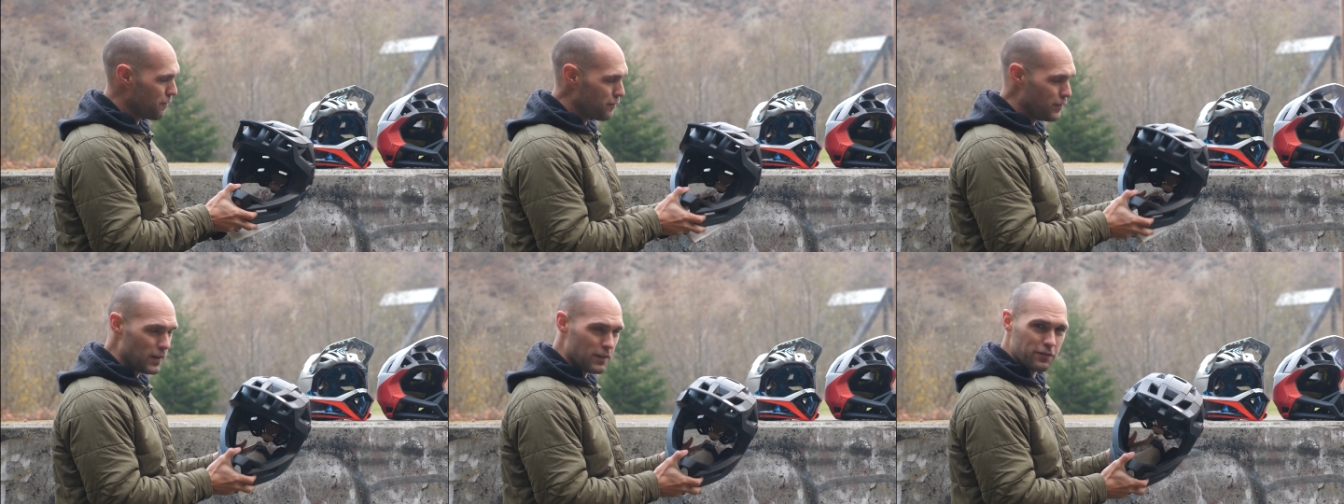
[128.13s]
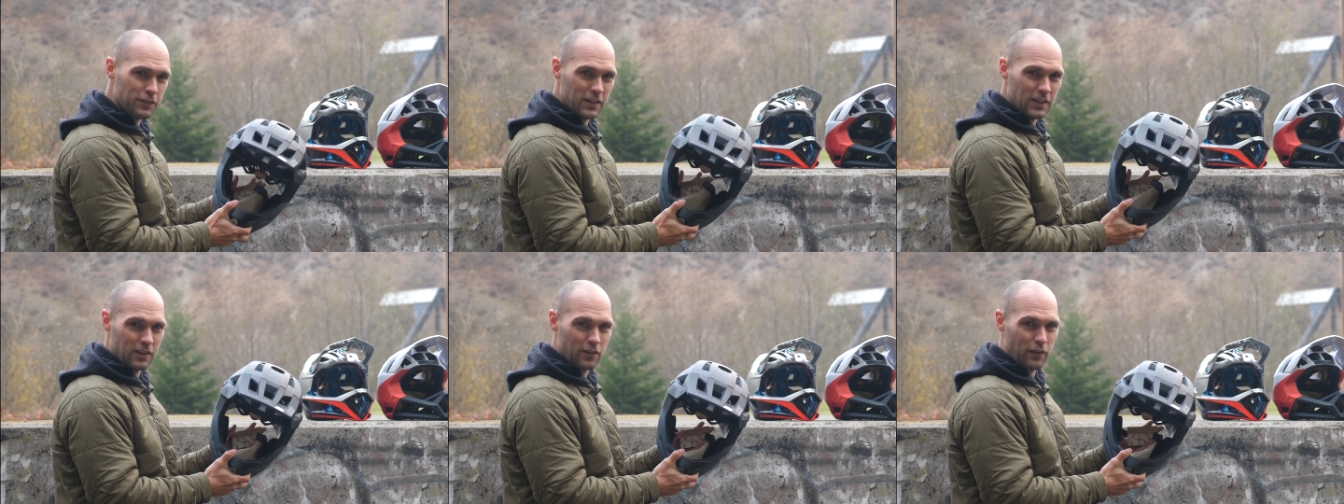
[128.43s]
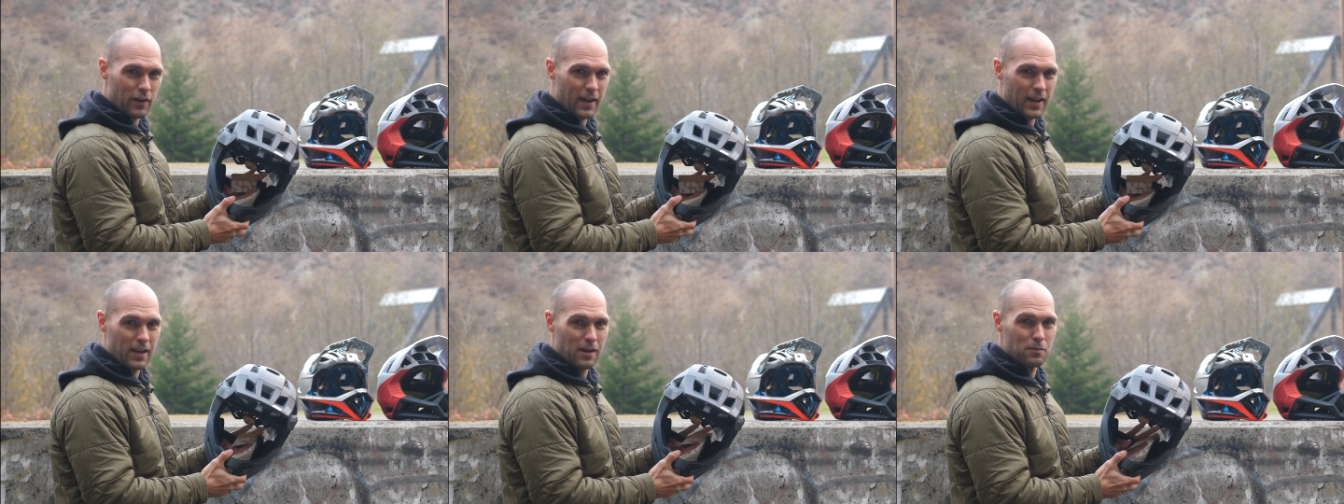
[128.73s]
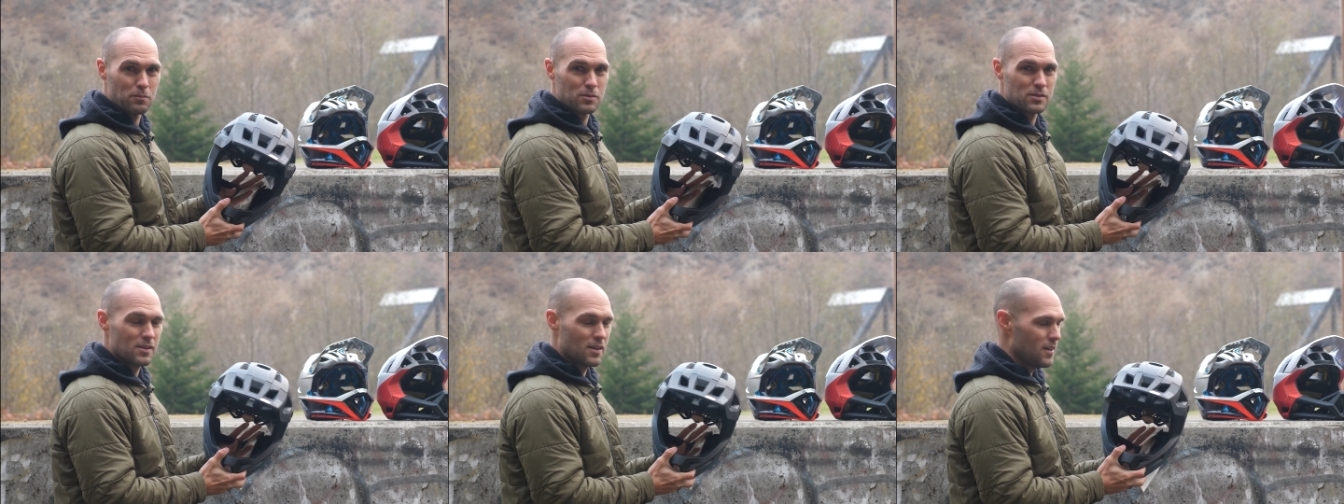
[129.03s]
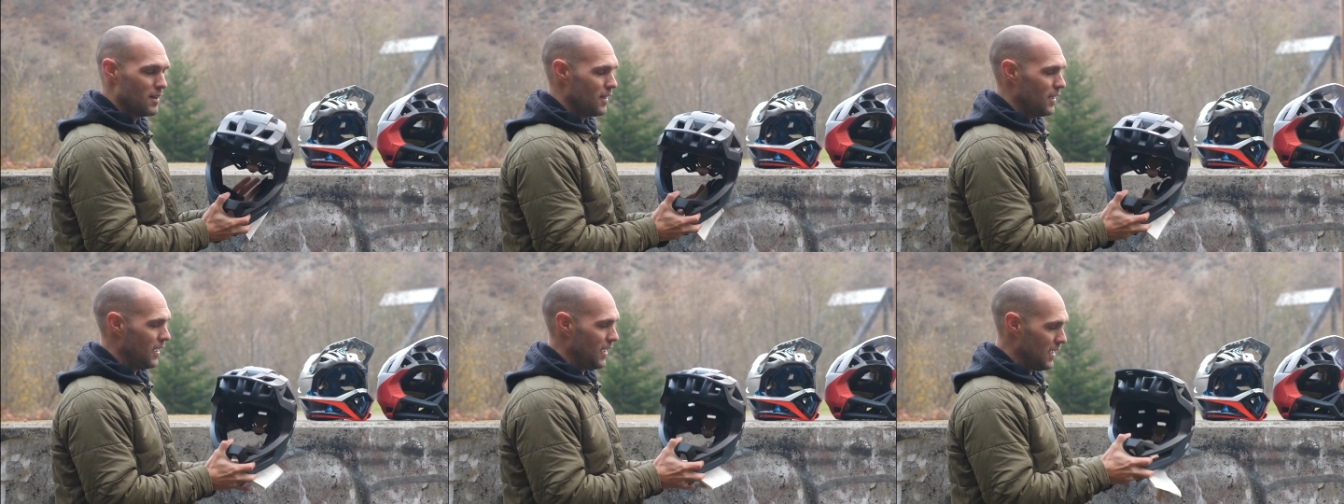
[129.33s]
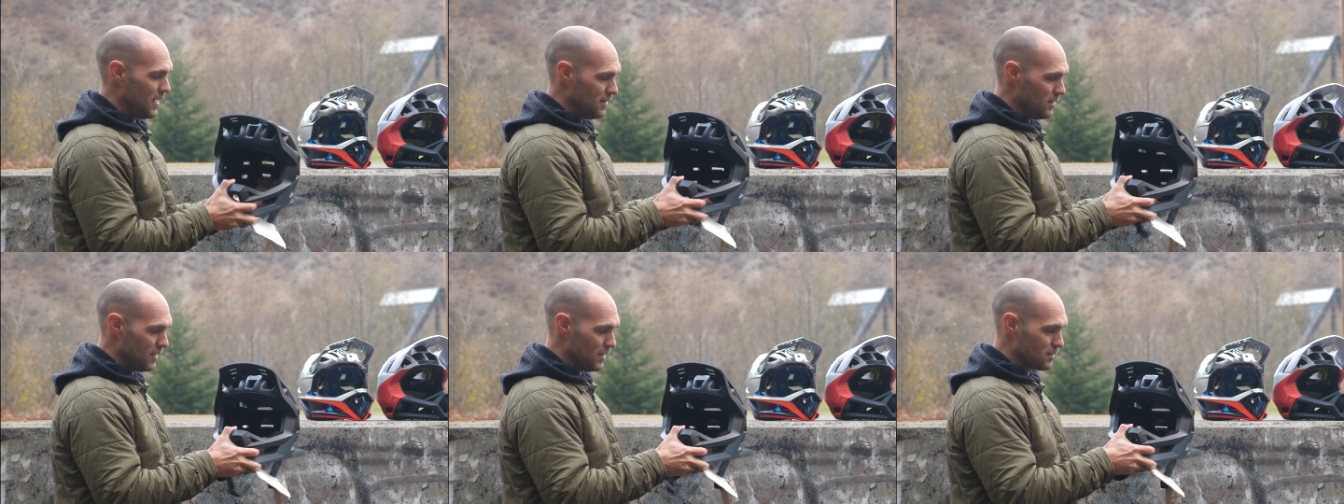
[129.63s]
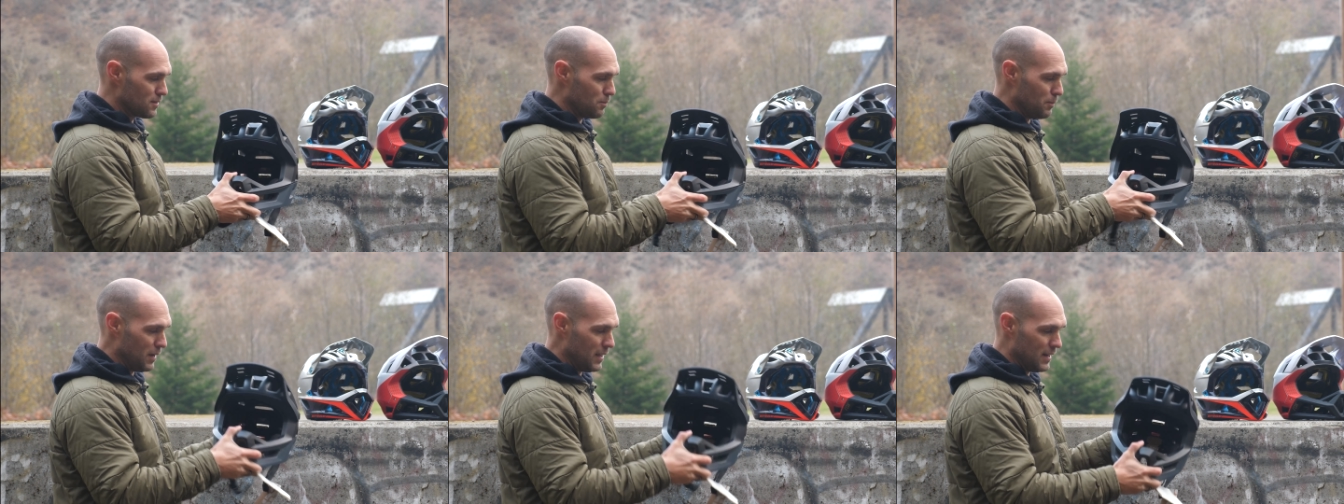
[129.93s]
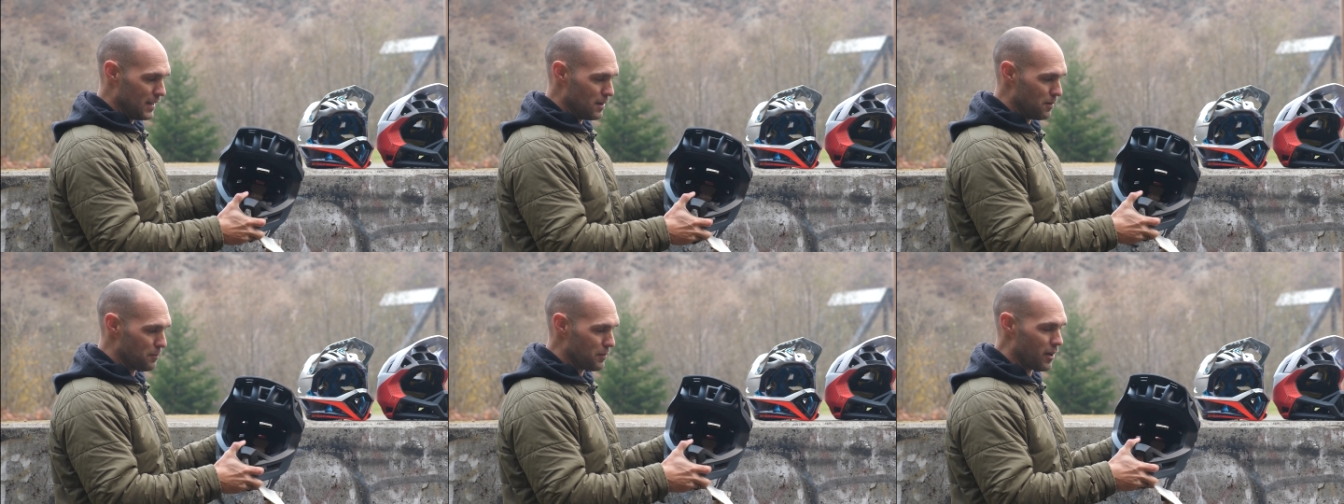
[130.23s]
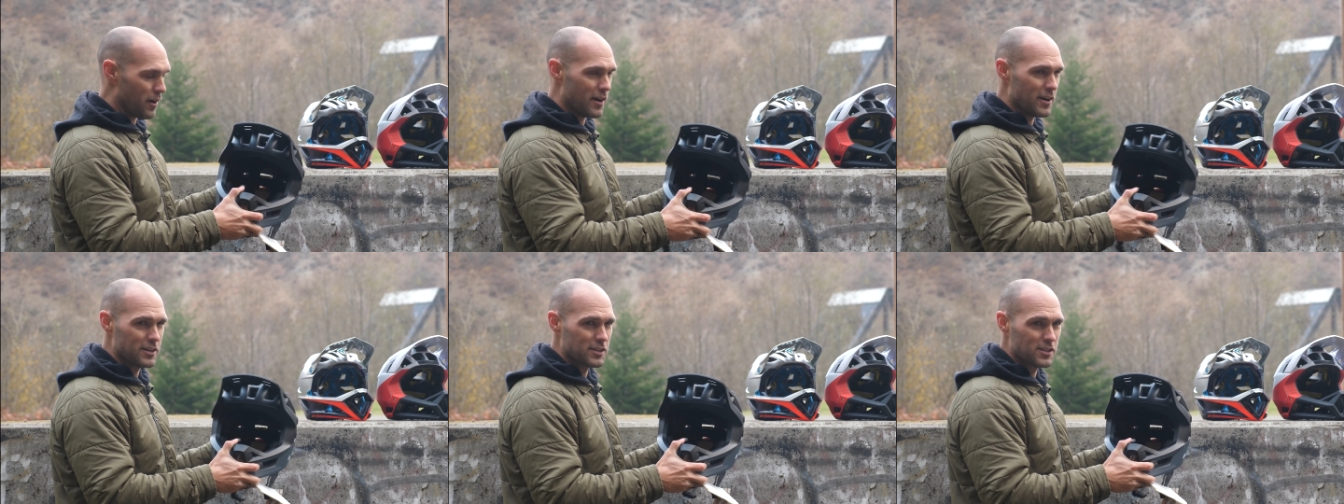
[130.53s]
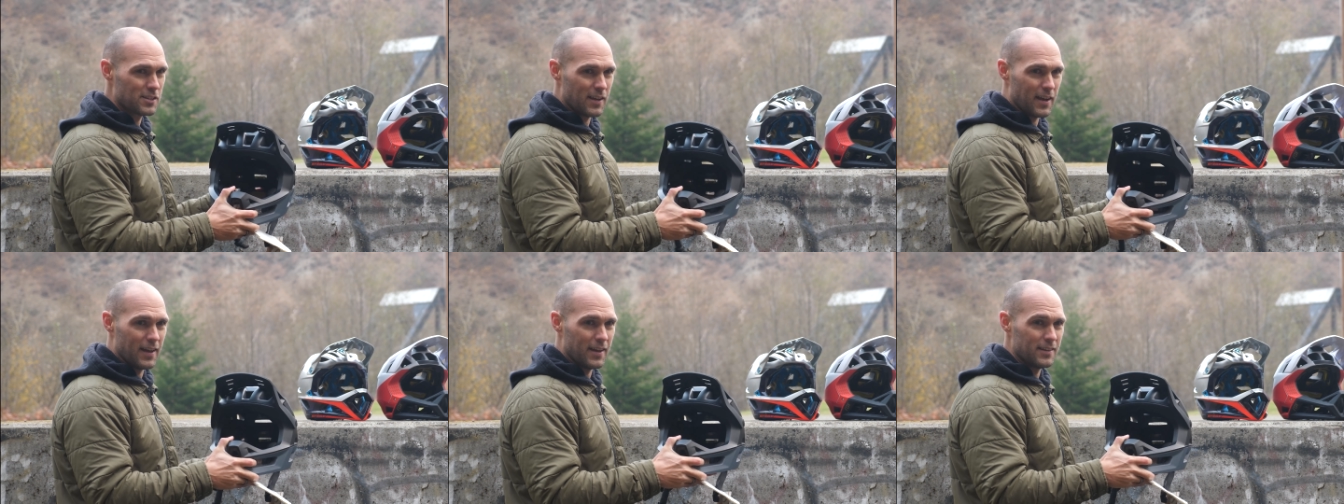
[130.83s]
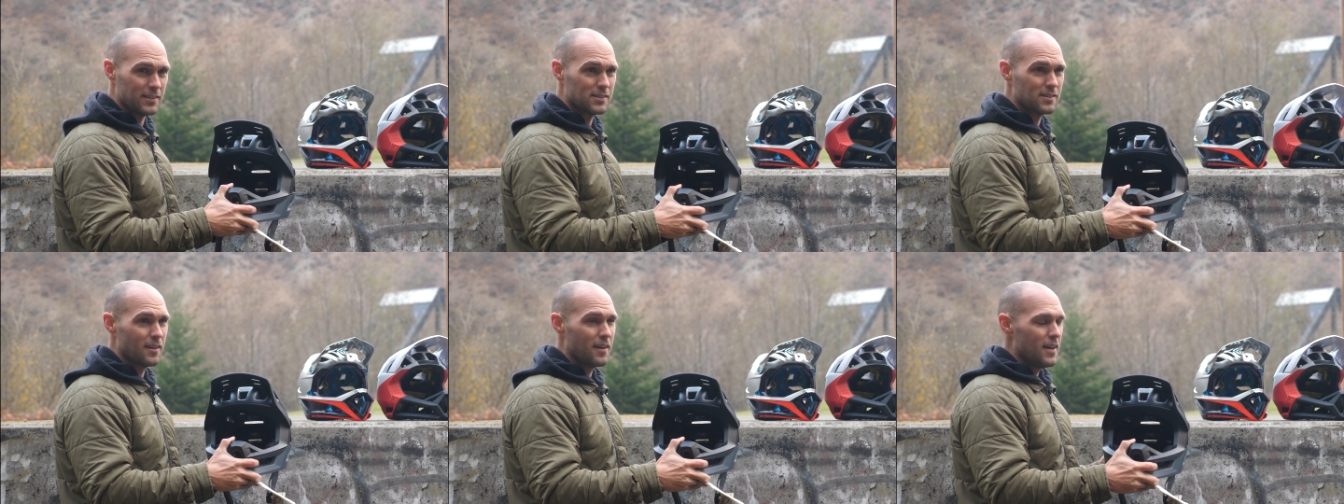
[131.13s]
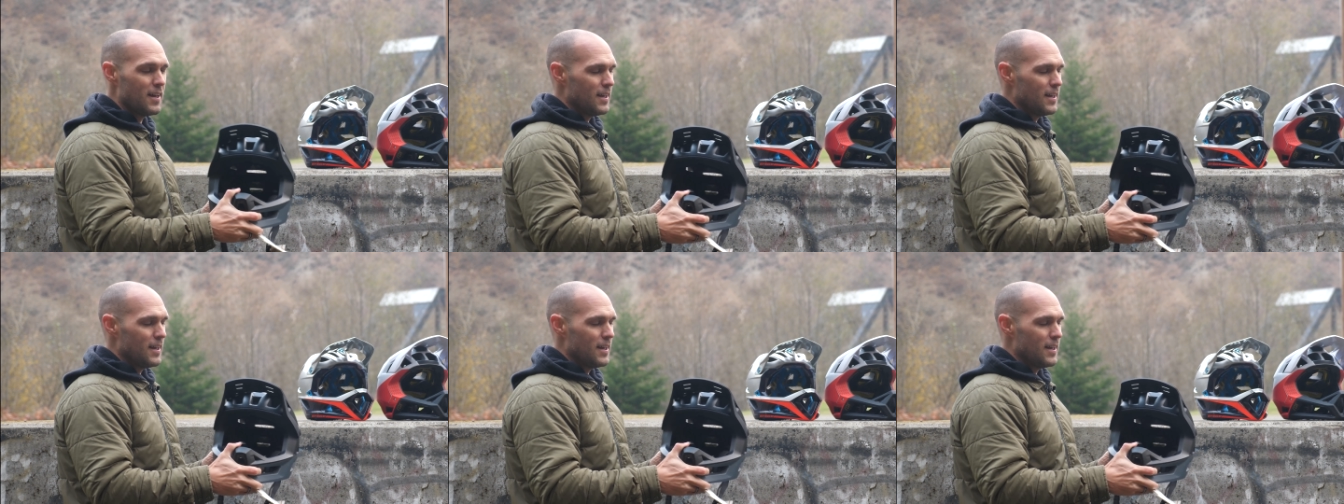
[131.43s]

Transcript: fifty grams in this medium large size.